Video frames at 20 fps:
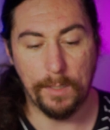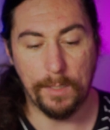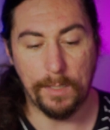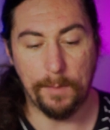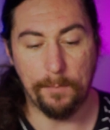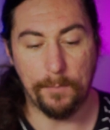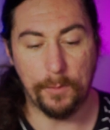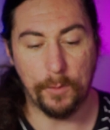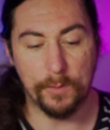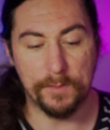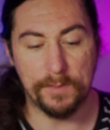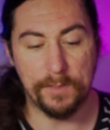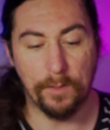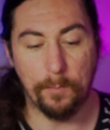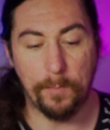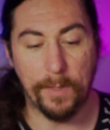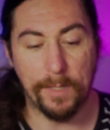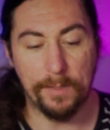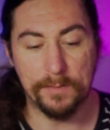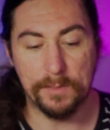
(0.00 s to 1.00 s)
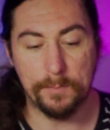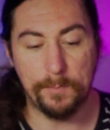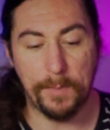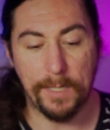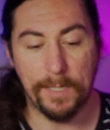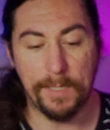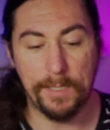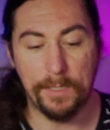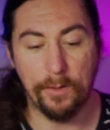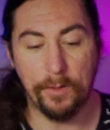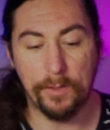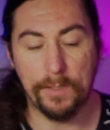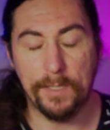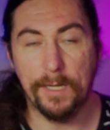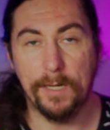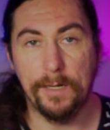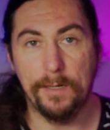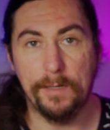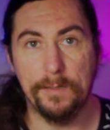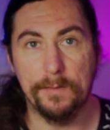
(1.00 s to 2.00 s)
And because they're a balanced pair, you don't
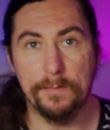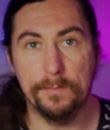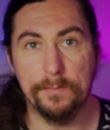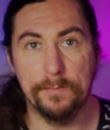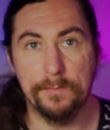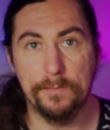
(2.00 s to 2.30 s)
get any